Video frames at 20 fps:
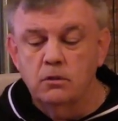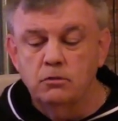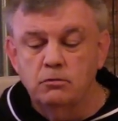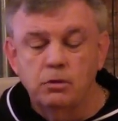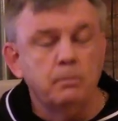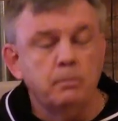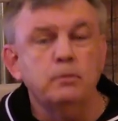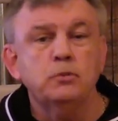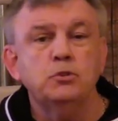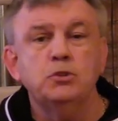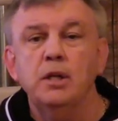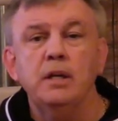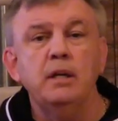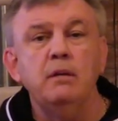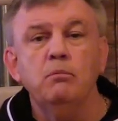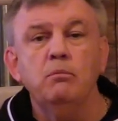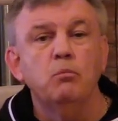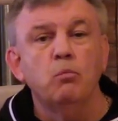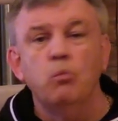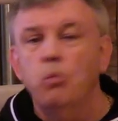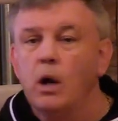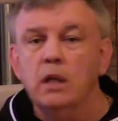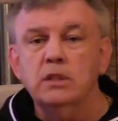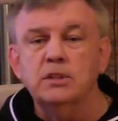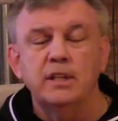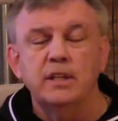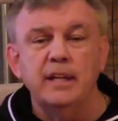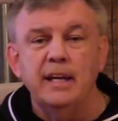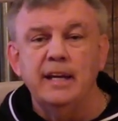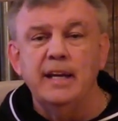Triple G
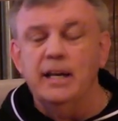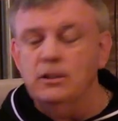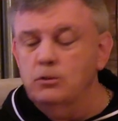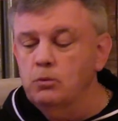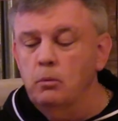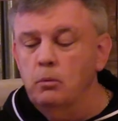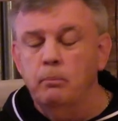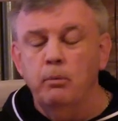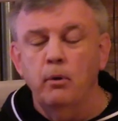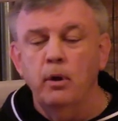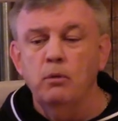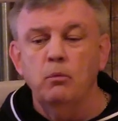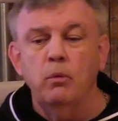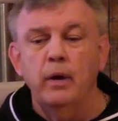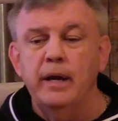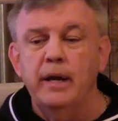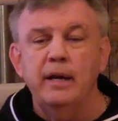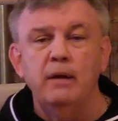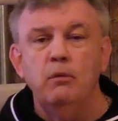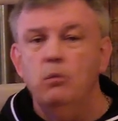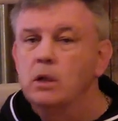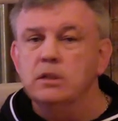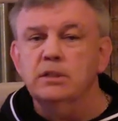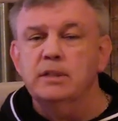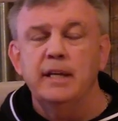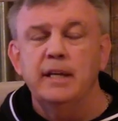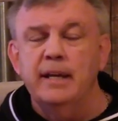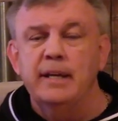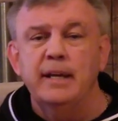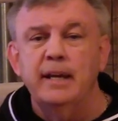wasn't. He got to a point where he
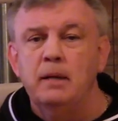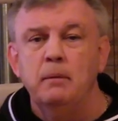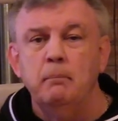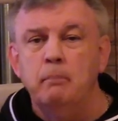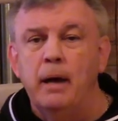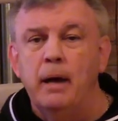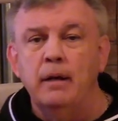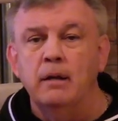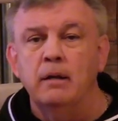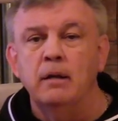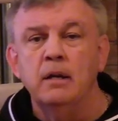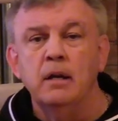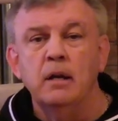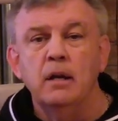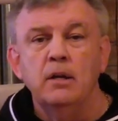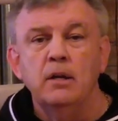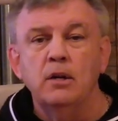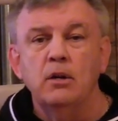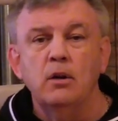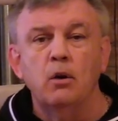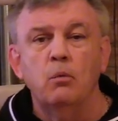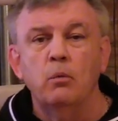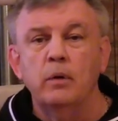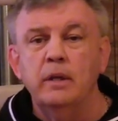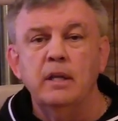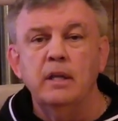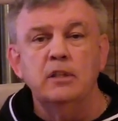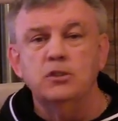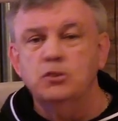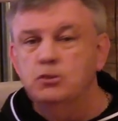wasn't getting any better, you know,
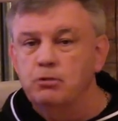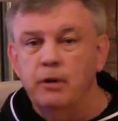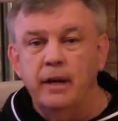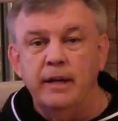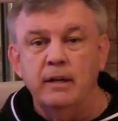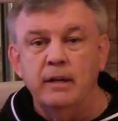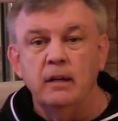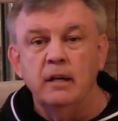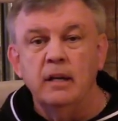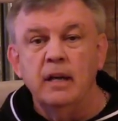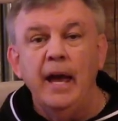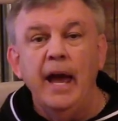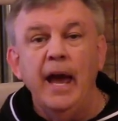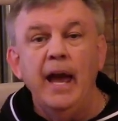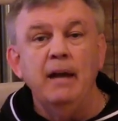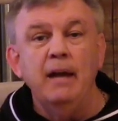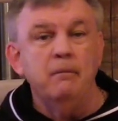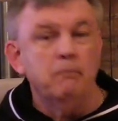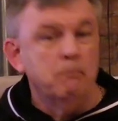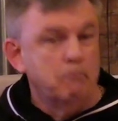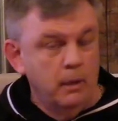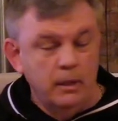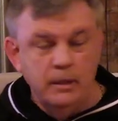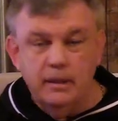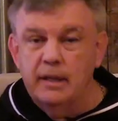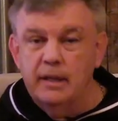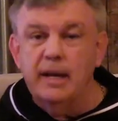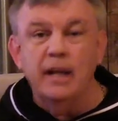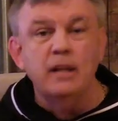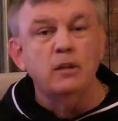with his trainer. And
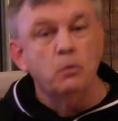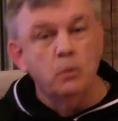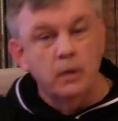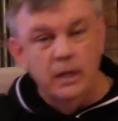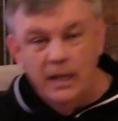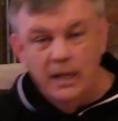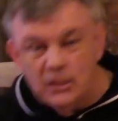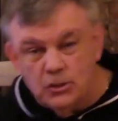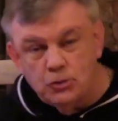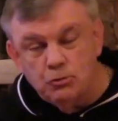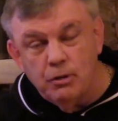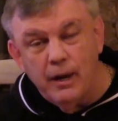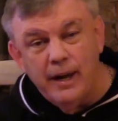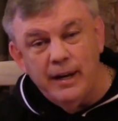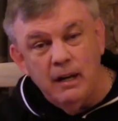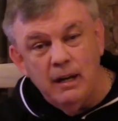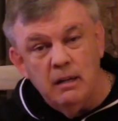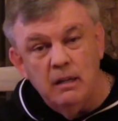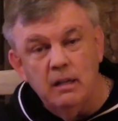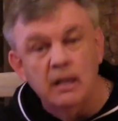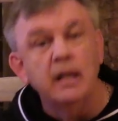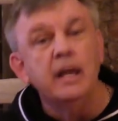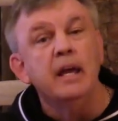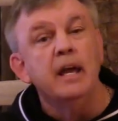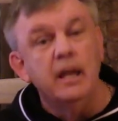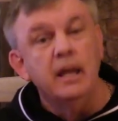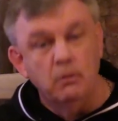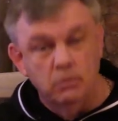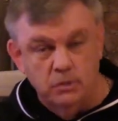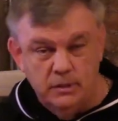Bud Canelo with his trainer,
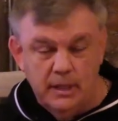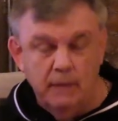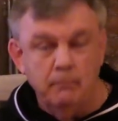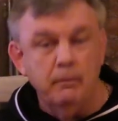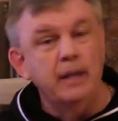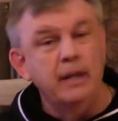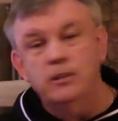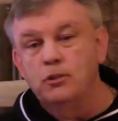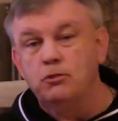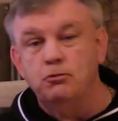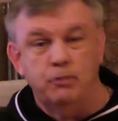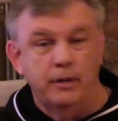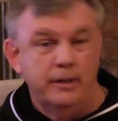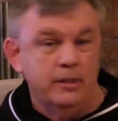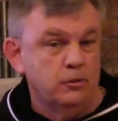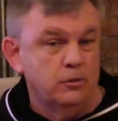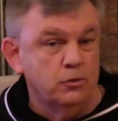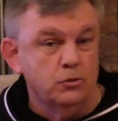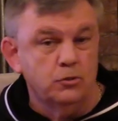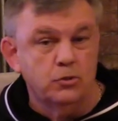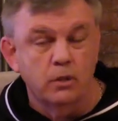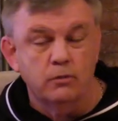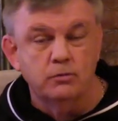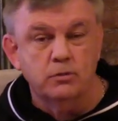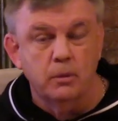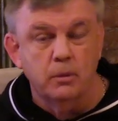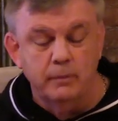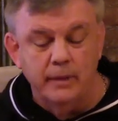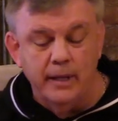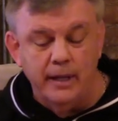he was getting better. And the trainer
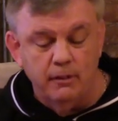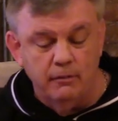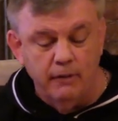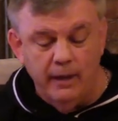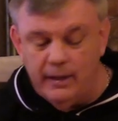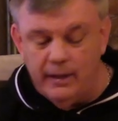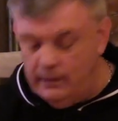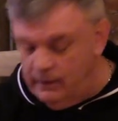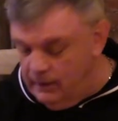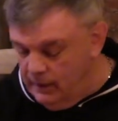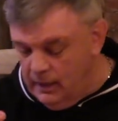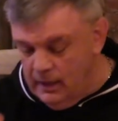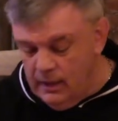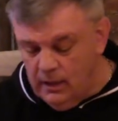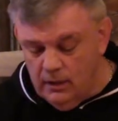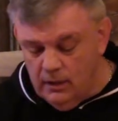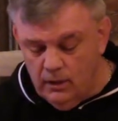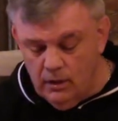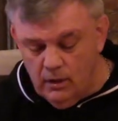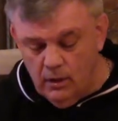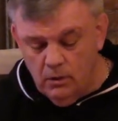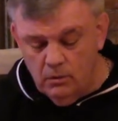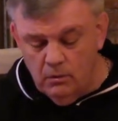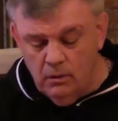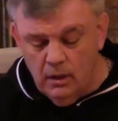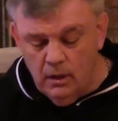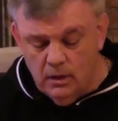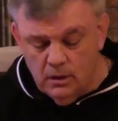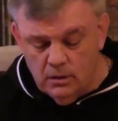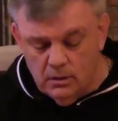deserves some of that credit, you
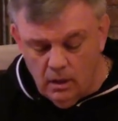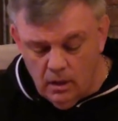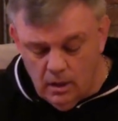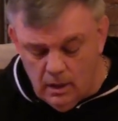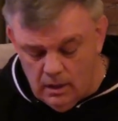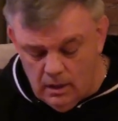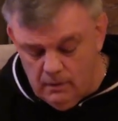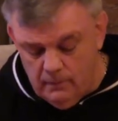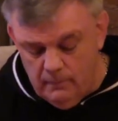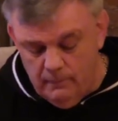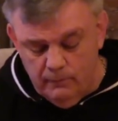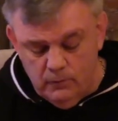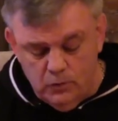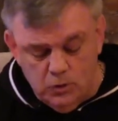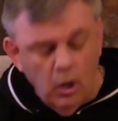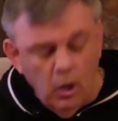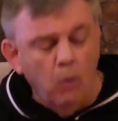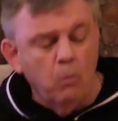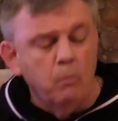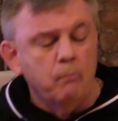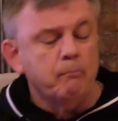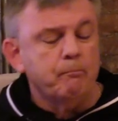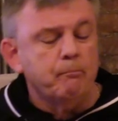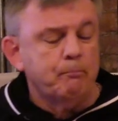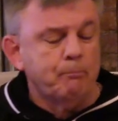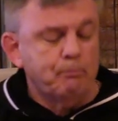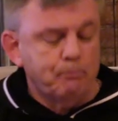know. Uh, so